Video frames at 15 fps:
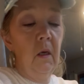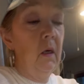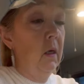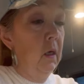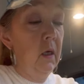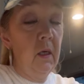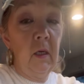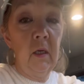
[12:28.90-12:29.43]

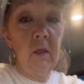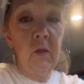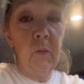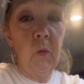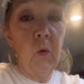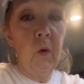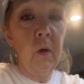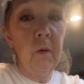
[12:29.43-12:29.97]
it needs
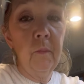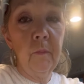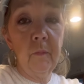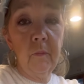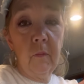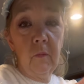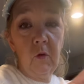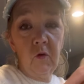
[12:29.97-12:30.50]
more
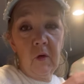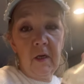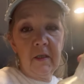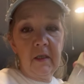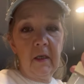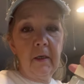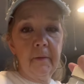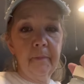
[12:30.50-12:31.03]
dressing.